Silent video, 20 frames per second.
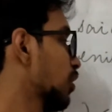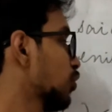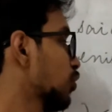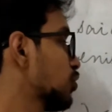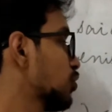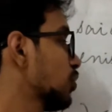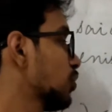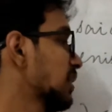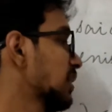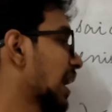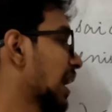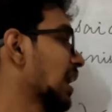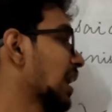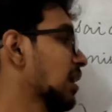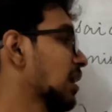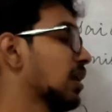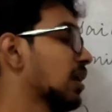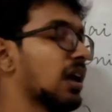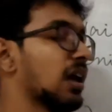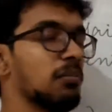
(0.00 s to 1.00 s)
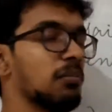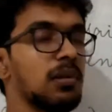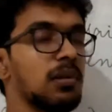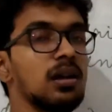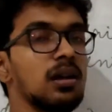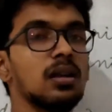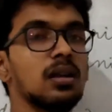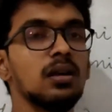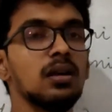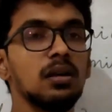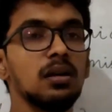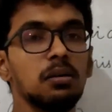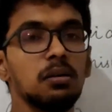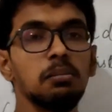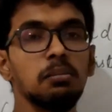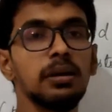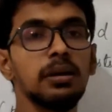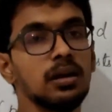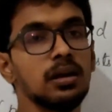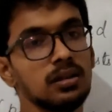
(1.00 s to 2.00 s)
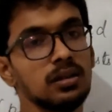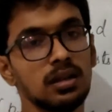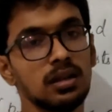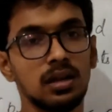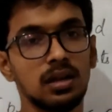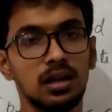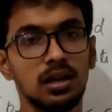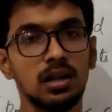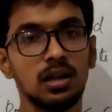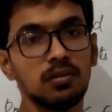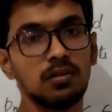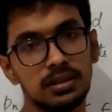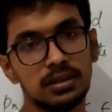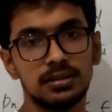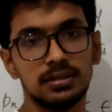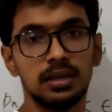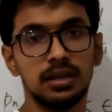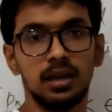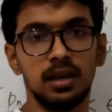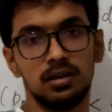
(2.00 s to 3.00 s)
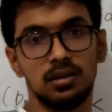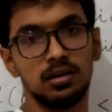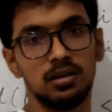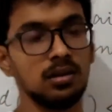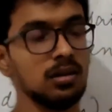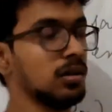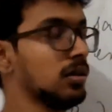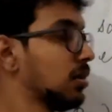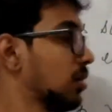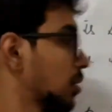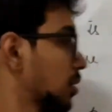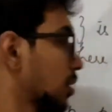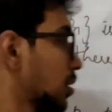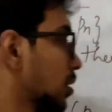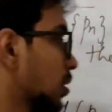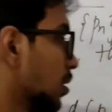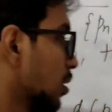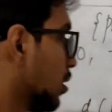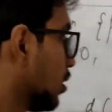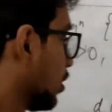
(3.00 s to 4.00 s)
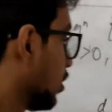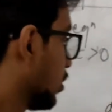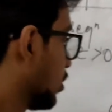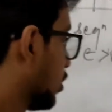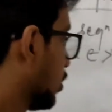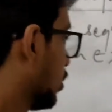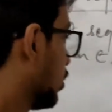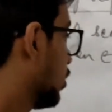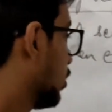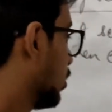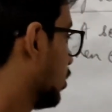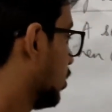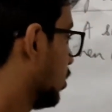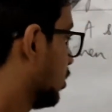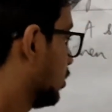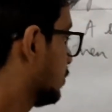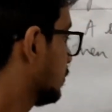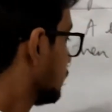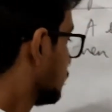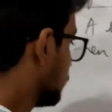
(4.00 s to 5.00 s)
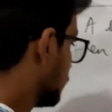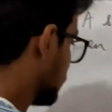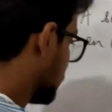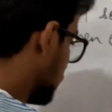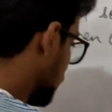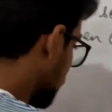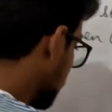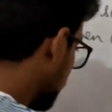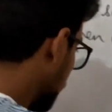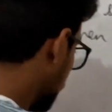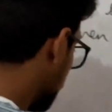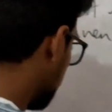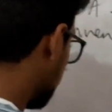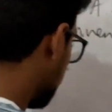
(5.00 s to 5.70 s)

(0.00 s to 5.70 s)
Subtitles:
you choose n and m are bigger than or equals n. So now